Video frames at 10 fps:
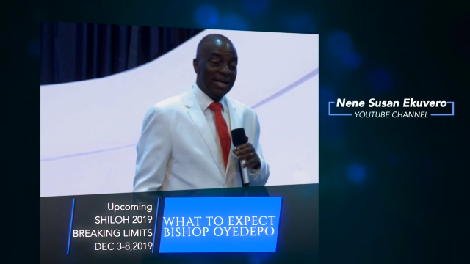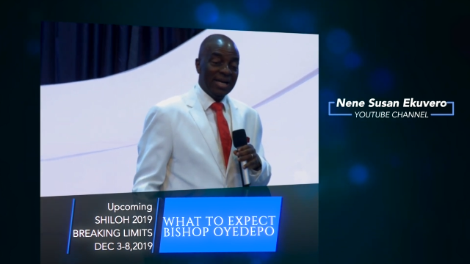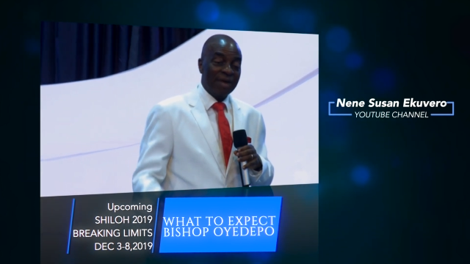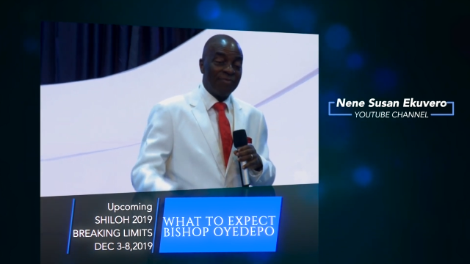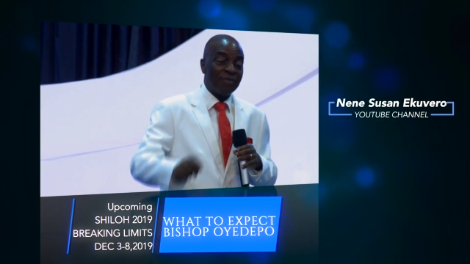
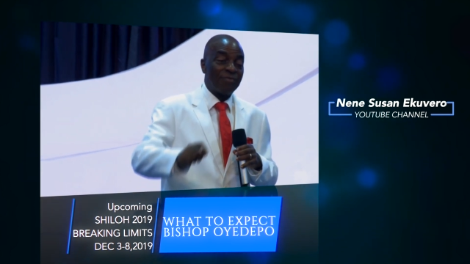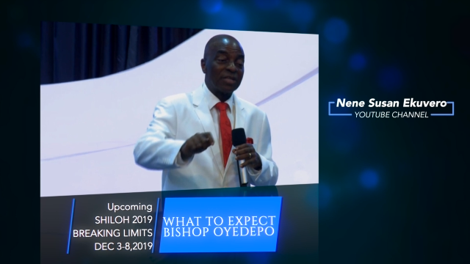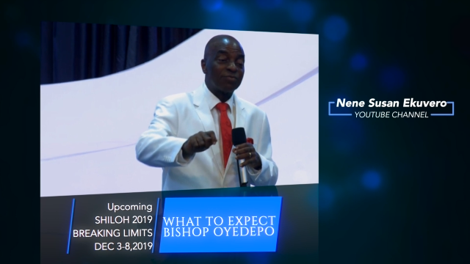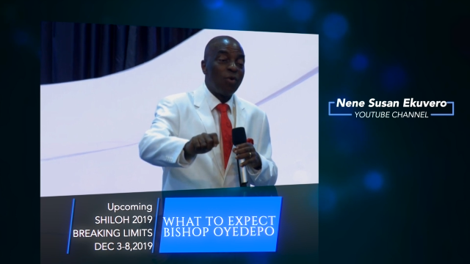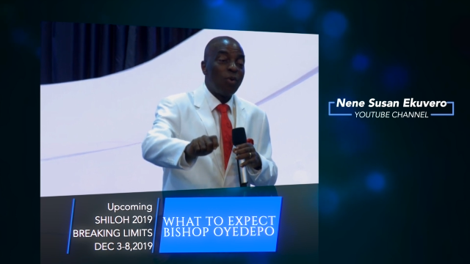If He
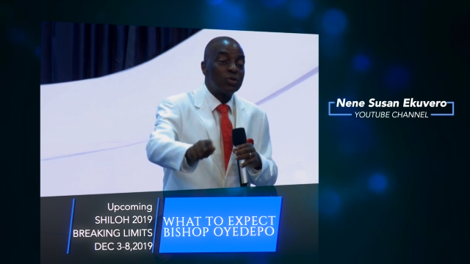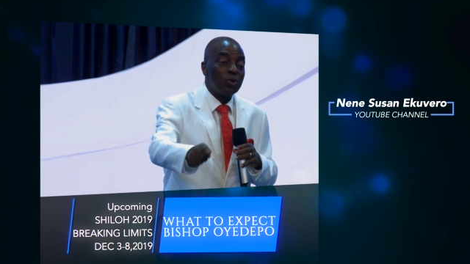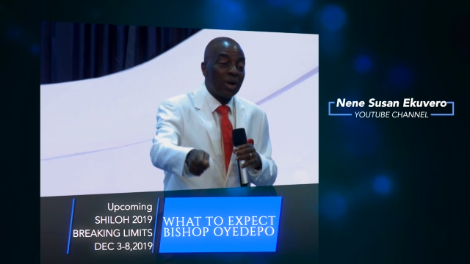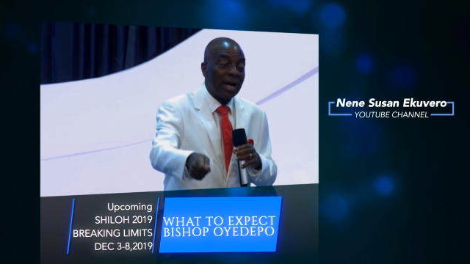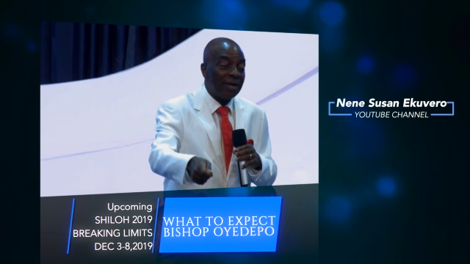fast forwards
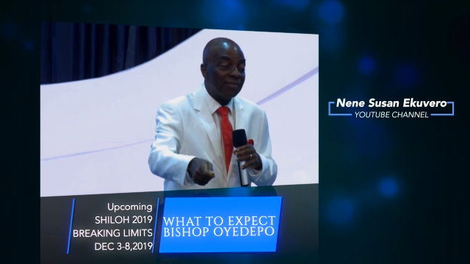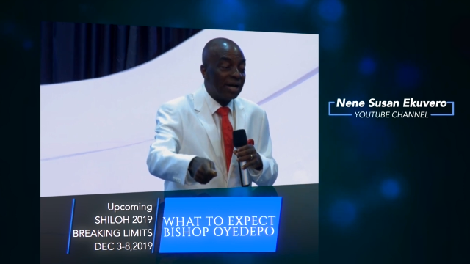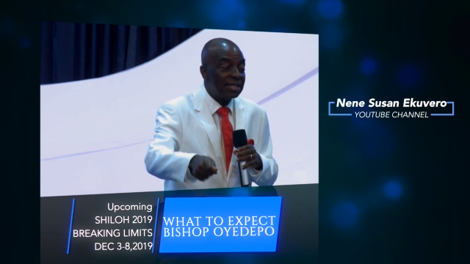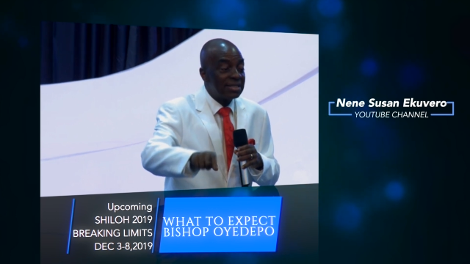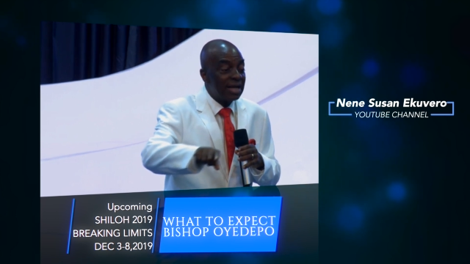your life
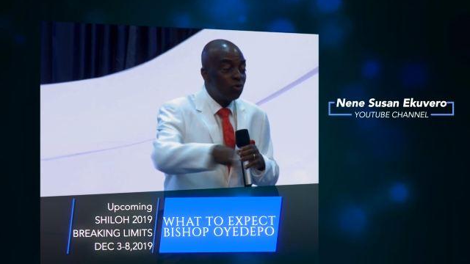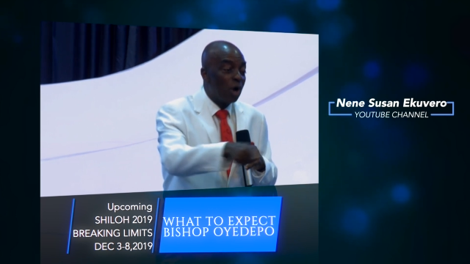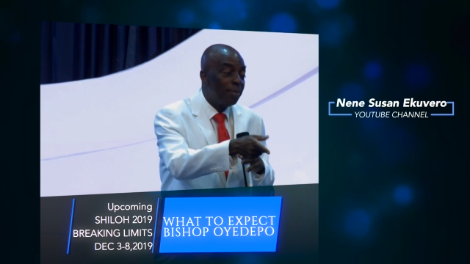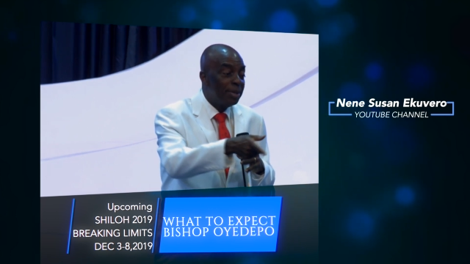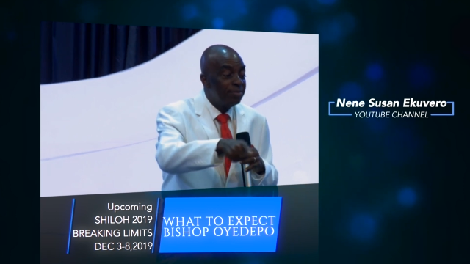and He sees how you
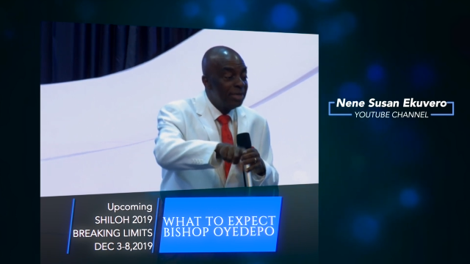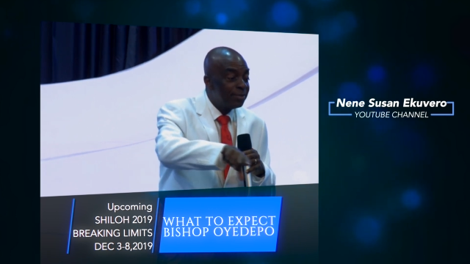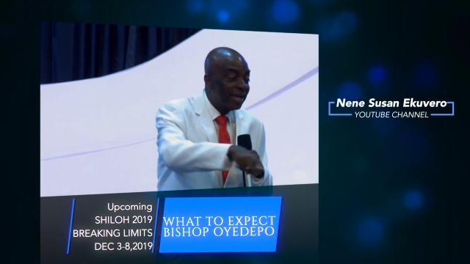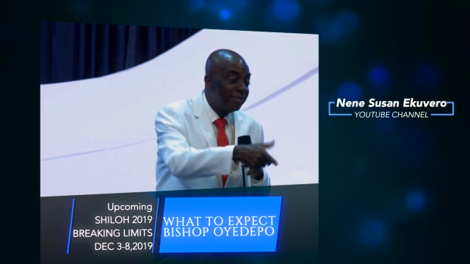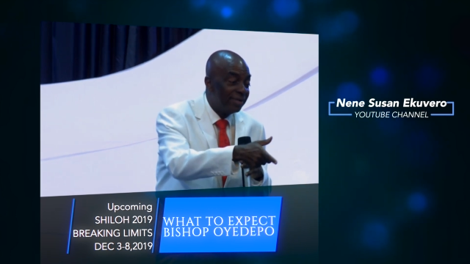are be-
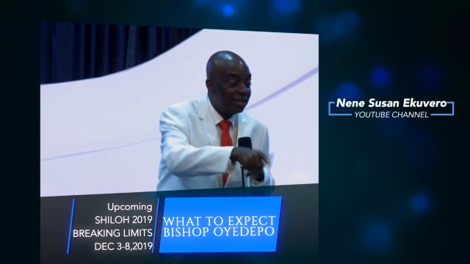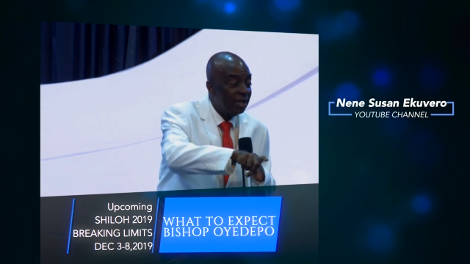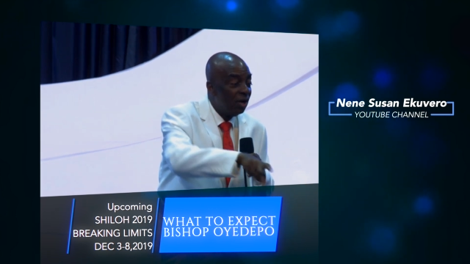misbehaving,